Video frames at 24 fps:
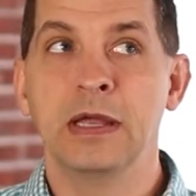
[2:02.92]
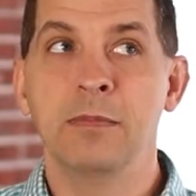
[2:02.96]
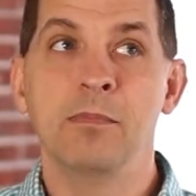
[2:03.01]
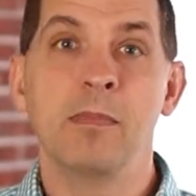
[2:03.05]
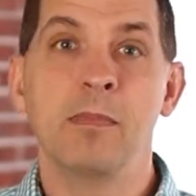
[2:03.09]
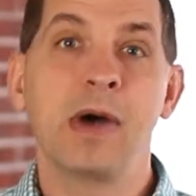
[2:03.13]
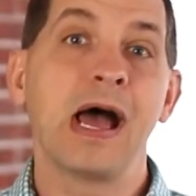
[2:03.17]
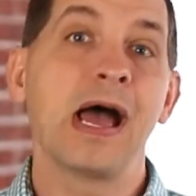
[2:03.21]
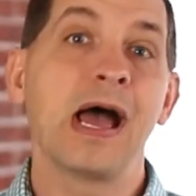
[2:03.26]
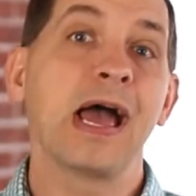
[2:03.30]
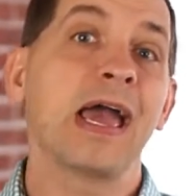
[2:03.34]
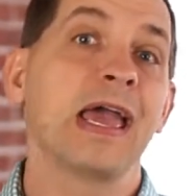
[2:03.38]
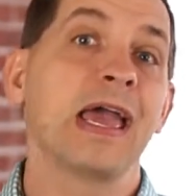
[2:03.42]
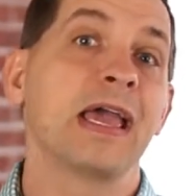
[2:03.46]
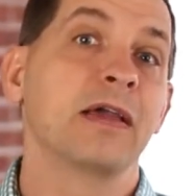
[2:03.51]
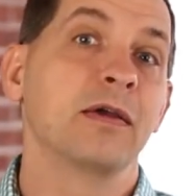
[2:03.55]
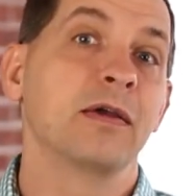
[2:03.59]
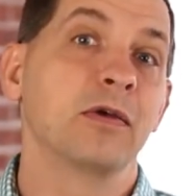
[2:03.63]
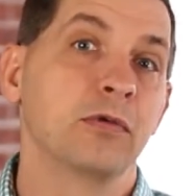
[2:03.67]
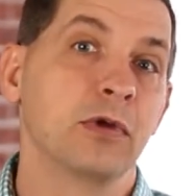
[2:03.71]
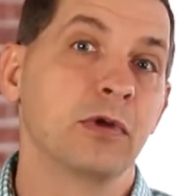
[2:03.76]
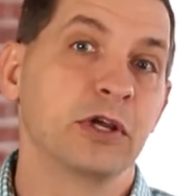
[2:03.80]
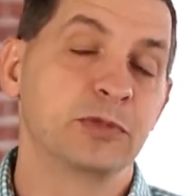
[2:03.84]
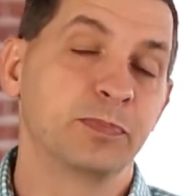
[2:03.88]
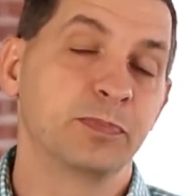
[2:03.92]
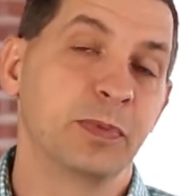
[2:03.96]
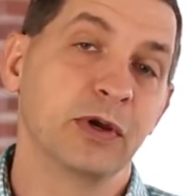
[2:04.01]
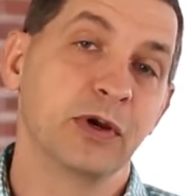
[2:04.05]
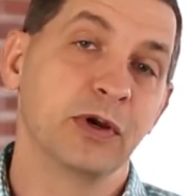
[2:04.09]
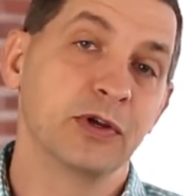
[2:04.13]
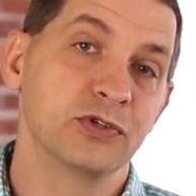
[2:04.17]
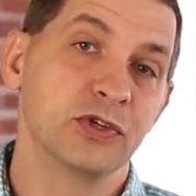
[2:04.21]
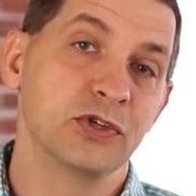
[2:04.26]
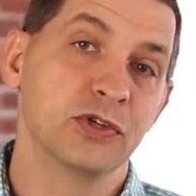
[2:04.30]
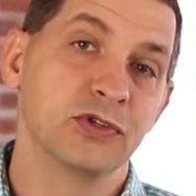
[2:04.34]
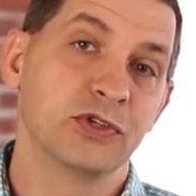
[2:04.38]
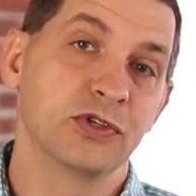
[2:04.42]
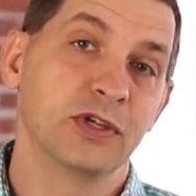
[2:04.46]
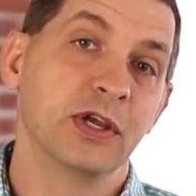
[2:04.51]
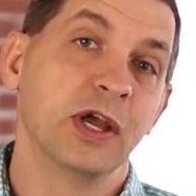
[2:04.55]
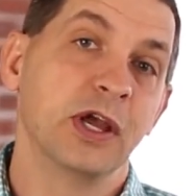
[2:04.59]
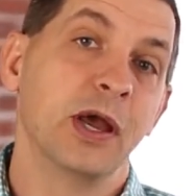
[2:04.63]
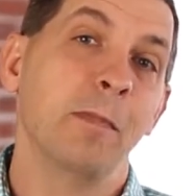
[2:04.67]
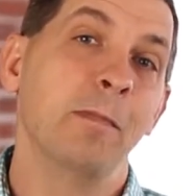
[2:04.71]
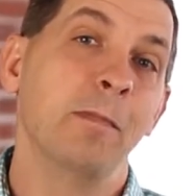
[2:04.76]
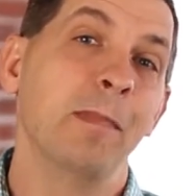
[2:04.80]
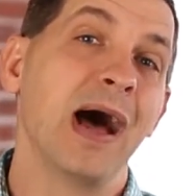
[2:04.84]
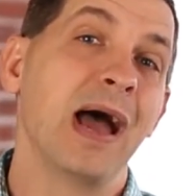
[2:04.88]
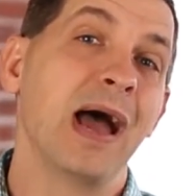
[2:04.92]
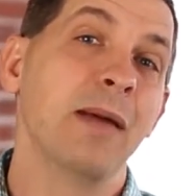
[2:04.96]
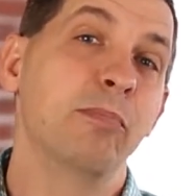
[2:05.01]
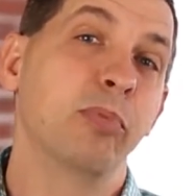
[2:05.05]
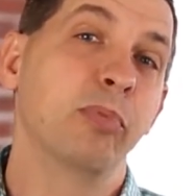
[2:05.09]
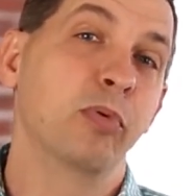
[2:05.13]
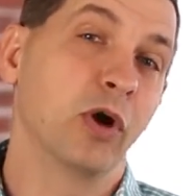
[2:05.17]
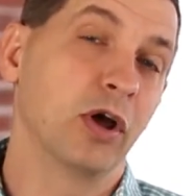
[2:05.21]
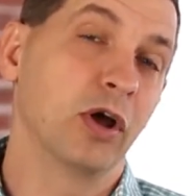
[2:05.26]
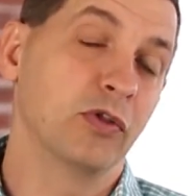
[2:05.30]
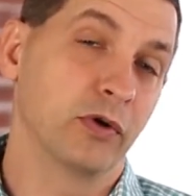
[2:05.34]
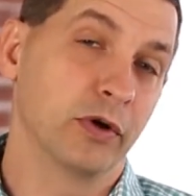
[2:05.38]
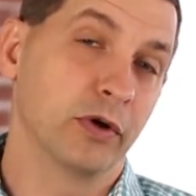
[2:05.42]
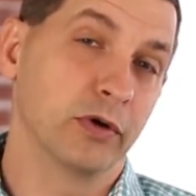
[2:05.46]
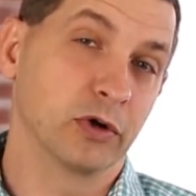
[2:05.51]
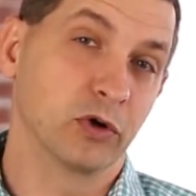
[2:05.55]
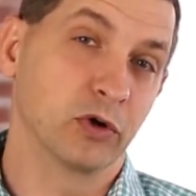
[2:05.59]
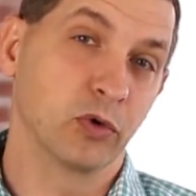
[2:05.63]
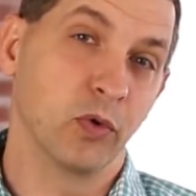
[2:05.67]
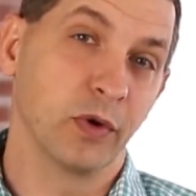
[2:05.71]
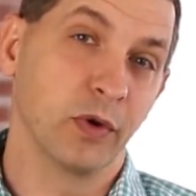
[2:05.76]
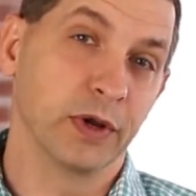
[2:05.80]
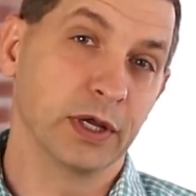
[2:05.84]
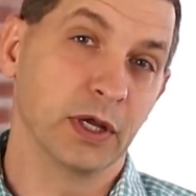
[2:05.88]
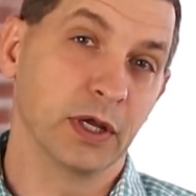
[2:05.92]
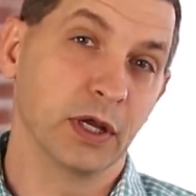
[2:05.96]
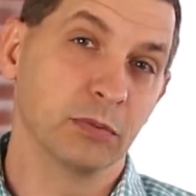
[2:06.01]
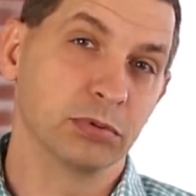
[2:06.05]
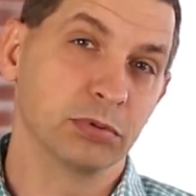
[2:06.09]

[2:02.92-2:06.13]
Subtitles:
my experiences, my brother growing up